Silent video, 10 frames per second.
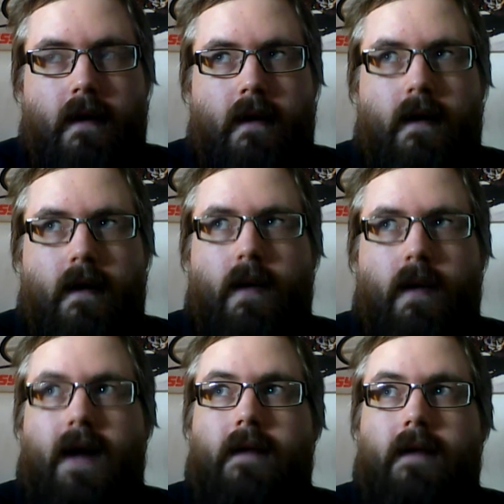What
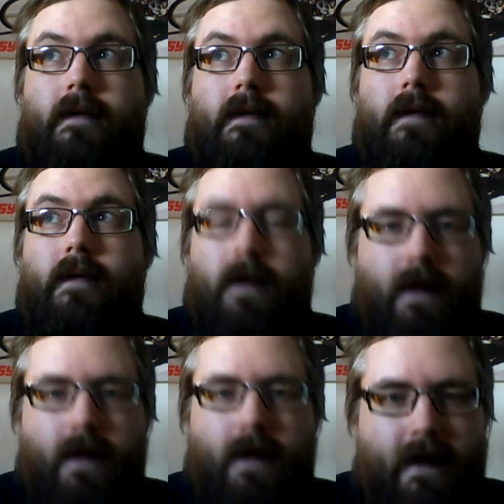else?
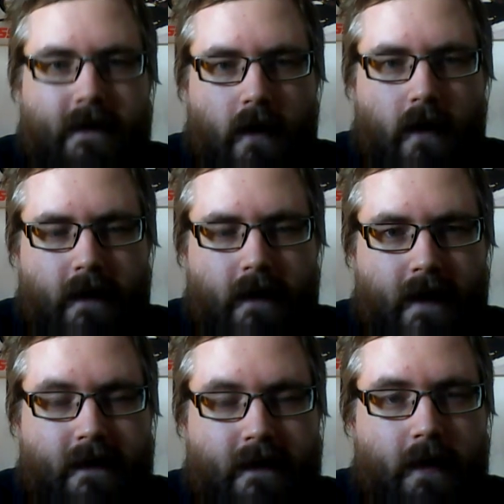I guess
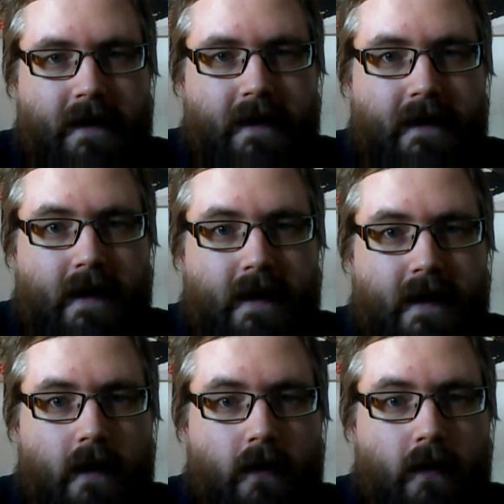action RPGs like
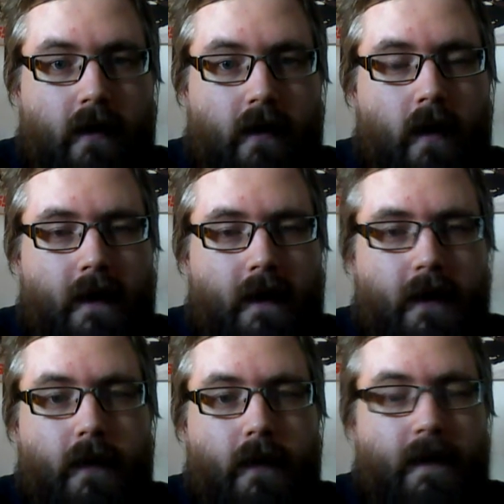Alundra 1 and
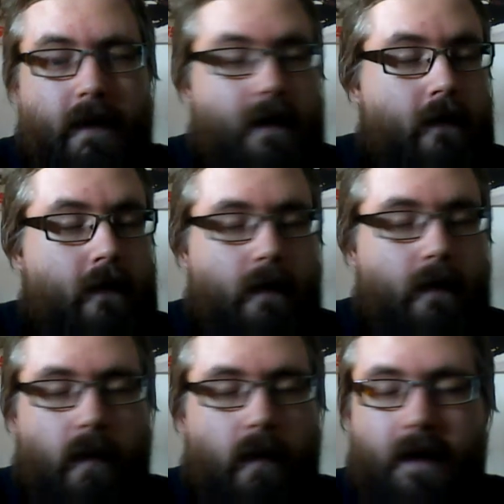2, which Alundra
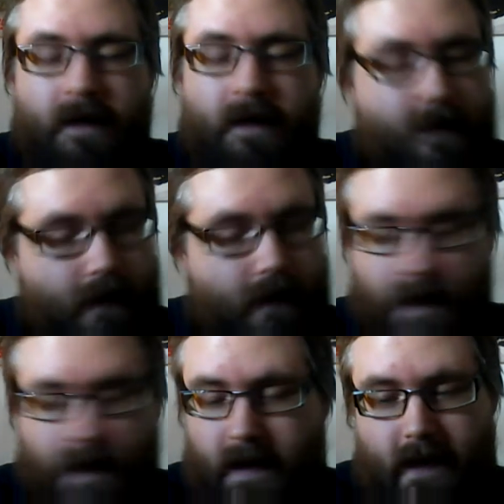1 is
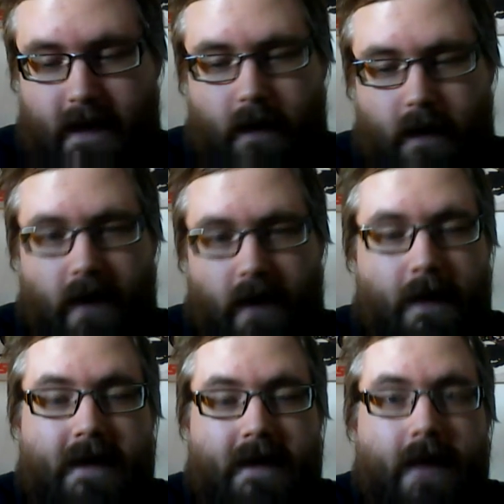one of the
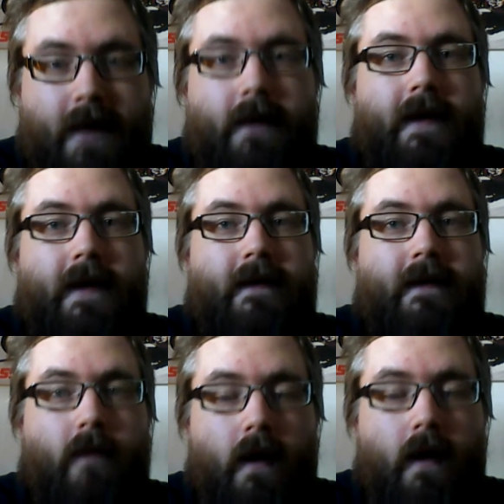best games on
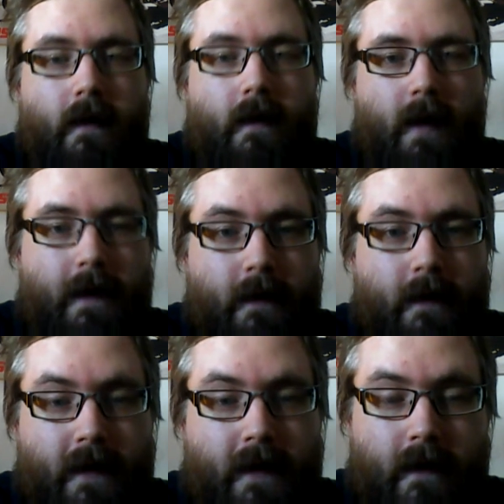PlayStation 1 in my opinion.
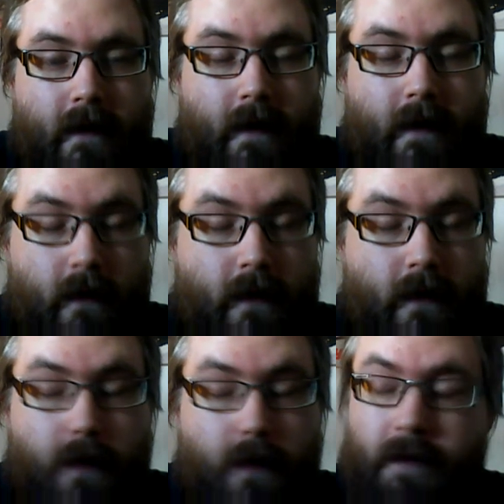Alundra
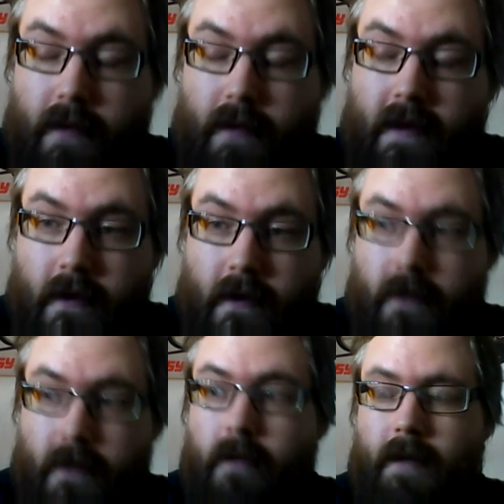2 is really good
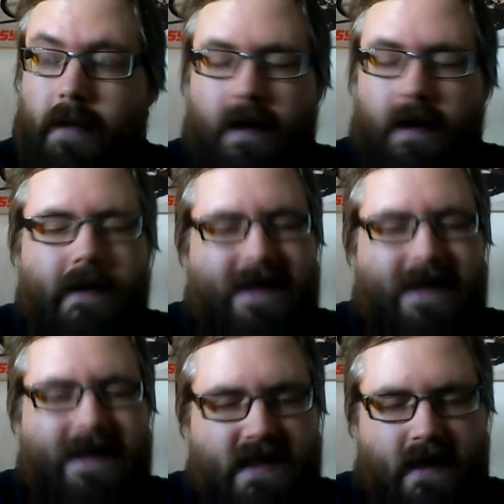too, but it looks like
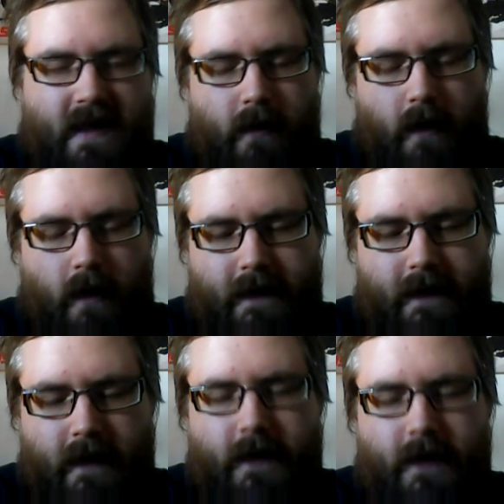shit, to be honest. It
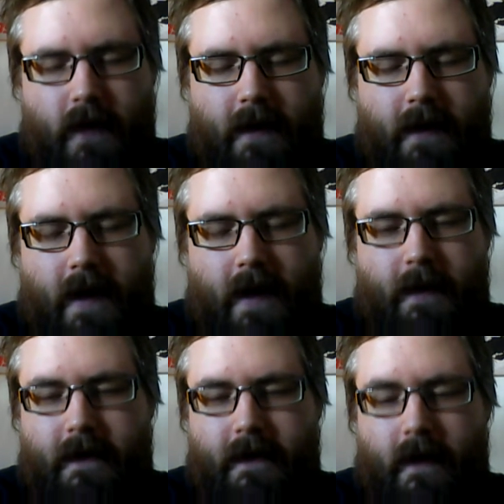looks really bad, but
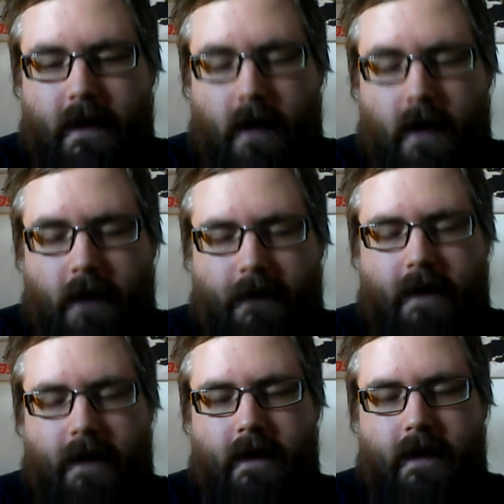it's a lot of fun.